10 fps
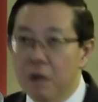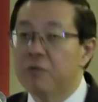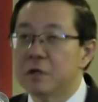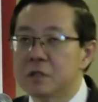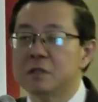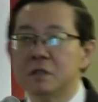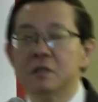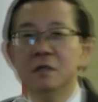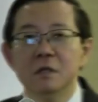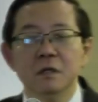And of
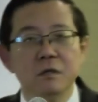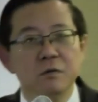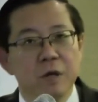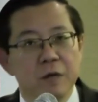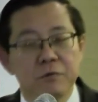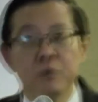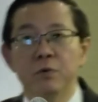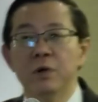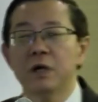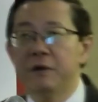course, we have
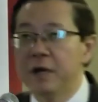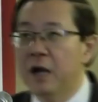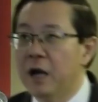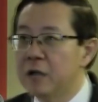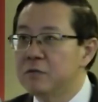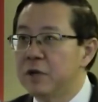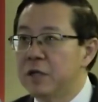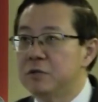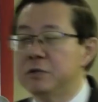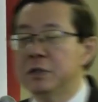to work very hard
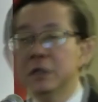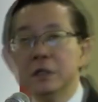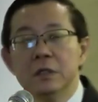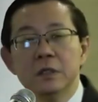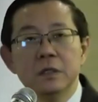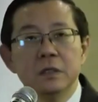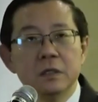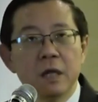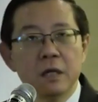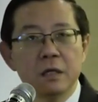to ensure
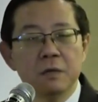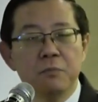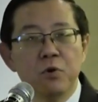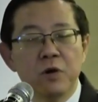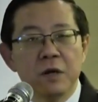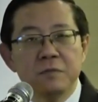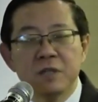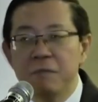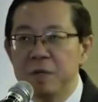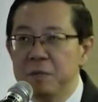that the
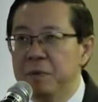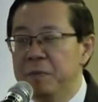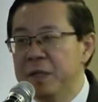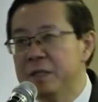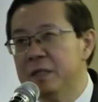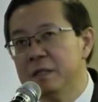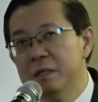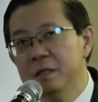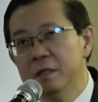programs can be implemented.